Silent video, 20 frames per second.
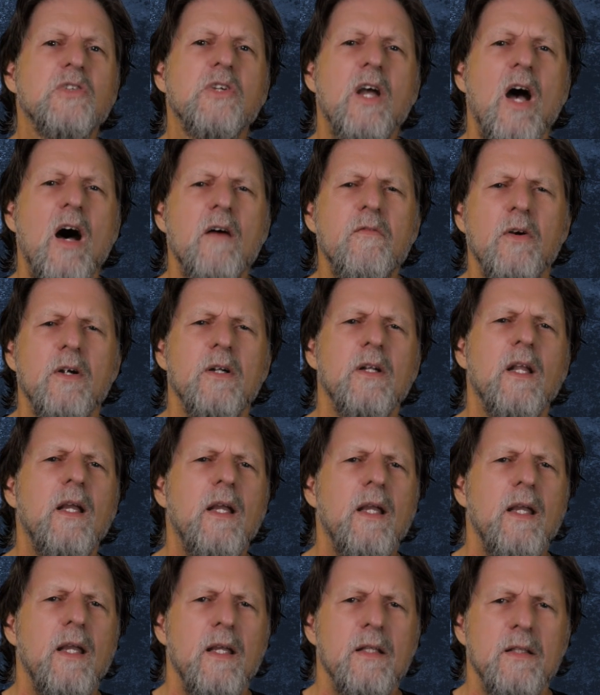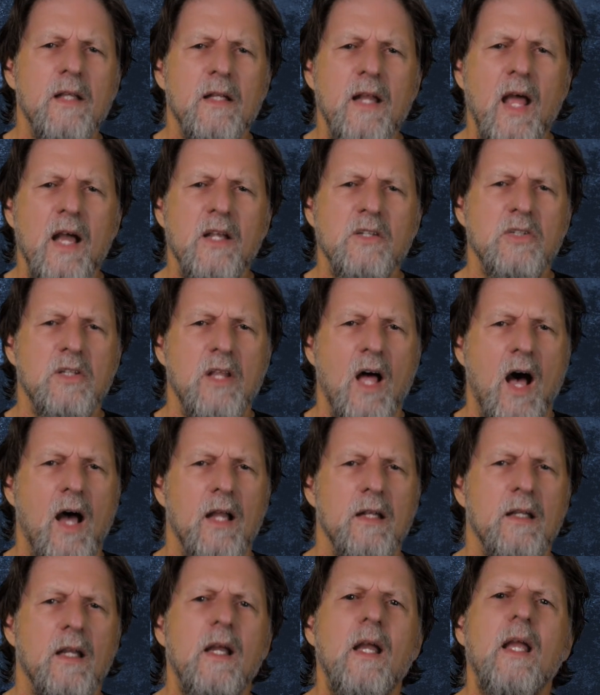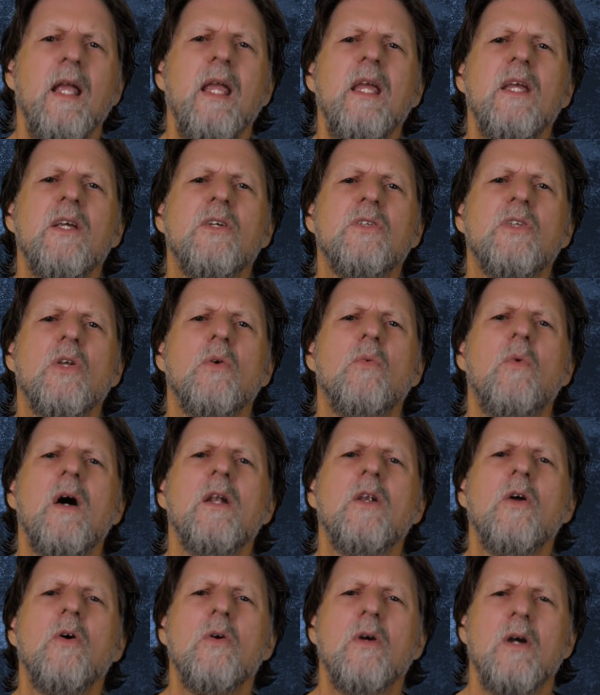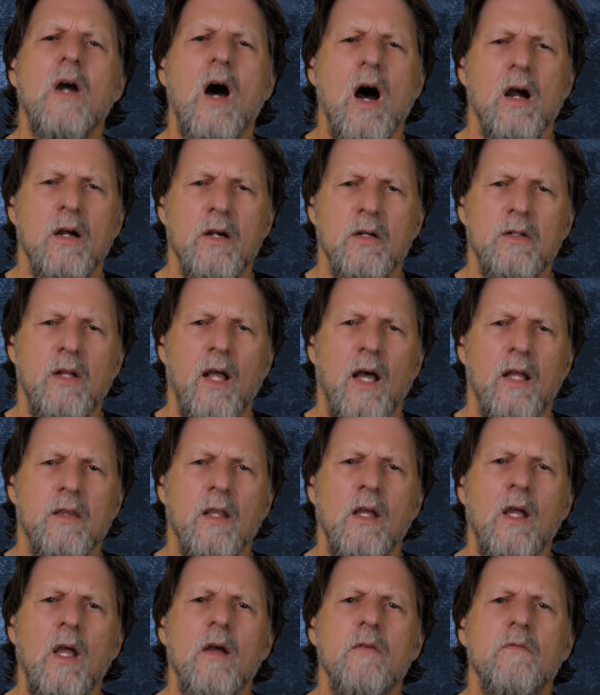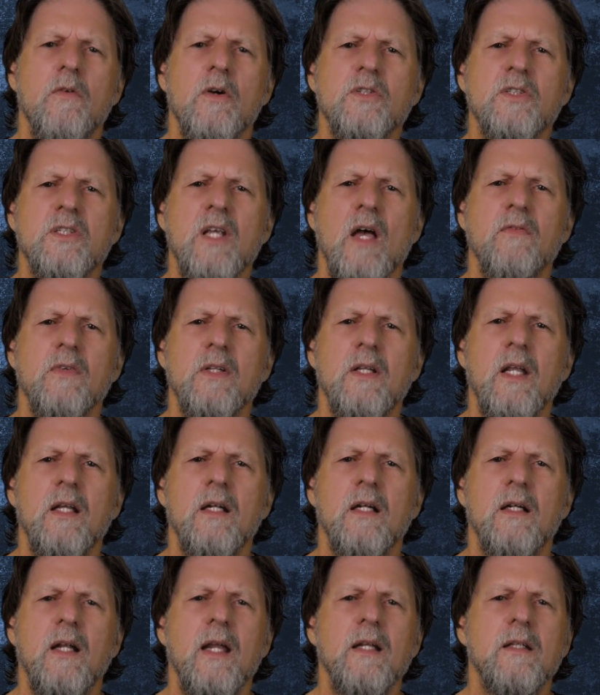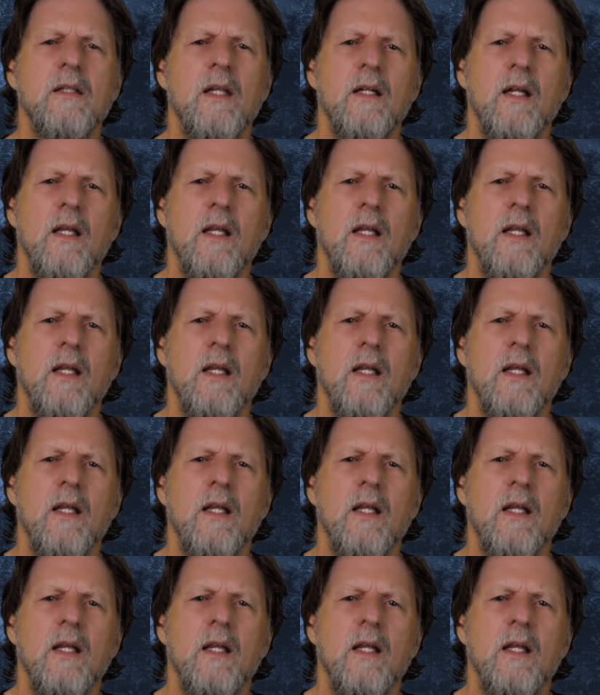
covered in the next thought. He is the one who conquered death. Verse 17 and 18